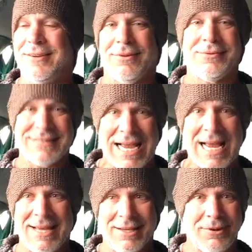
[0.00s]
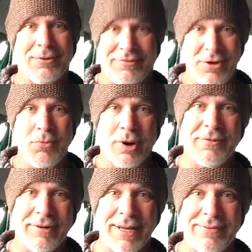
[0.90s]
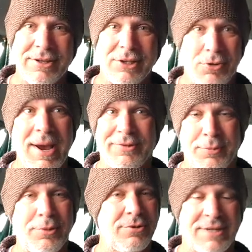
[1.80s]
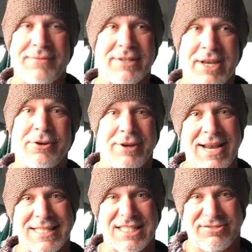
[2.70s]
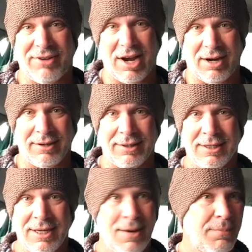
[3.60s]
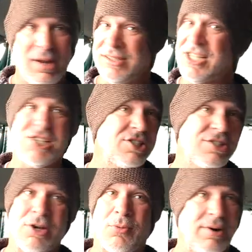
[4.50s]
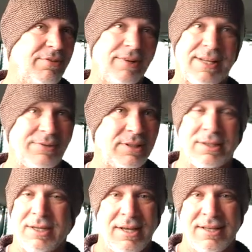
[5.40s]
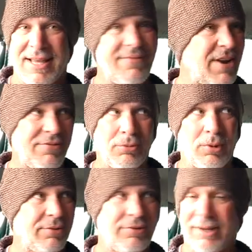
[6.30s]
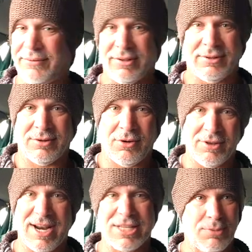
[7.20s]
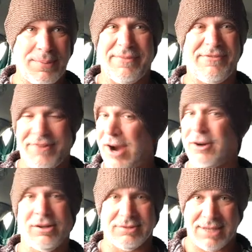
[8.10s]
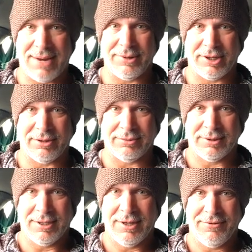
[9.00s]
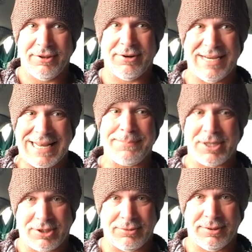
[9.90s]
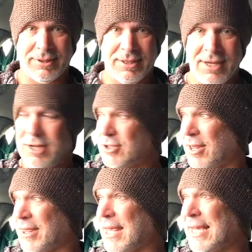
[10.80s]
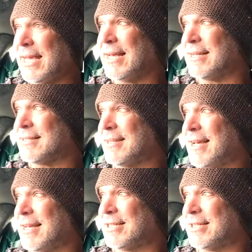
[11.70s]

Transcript: you know, time. You know, if you work for a living, you have to produce every day or your ass gets fired. Politicians don't work for a living. They've never worked for a living. Or their ass would have been fired a long time ago for their ineptitude. So the thing is